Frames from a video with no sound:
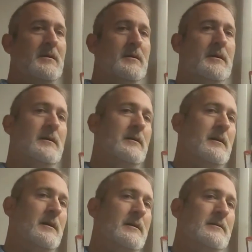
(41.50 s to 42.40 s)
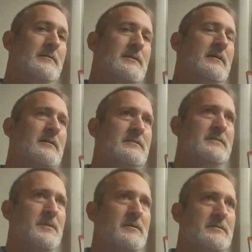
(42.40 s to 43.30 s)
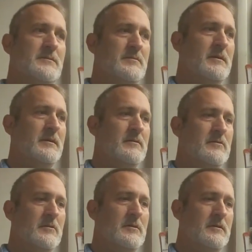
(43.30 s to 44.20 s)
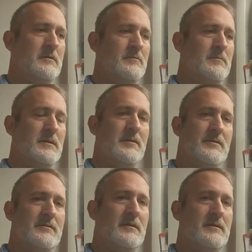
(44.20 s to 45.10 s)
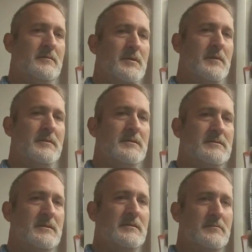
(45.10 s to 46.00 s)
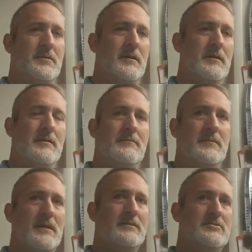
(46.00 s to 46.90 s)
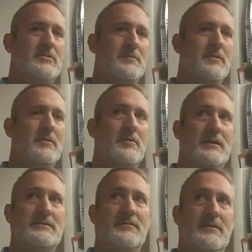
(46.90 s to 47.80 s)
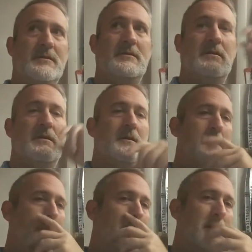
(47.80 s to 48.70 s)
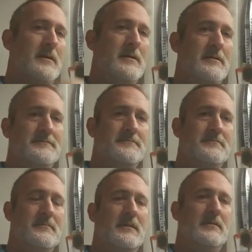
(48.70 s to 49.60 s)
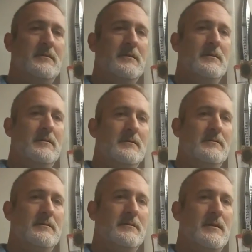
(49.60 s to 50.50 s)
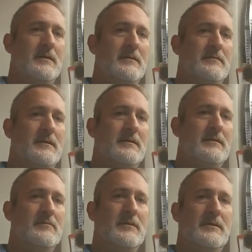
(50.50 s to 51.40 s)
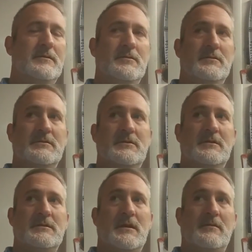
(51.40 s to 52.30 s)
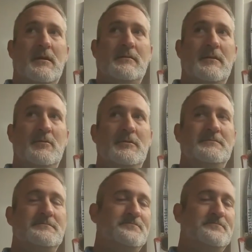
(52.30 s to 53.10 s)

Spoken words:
I kind of dispelled some of my Gurkha myths, probably because I didn't play them like super aggressively, but they didn't really do as good as I thought they would.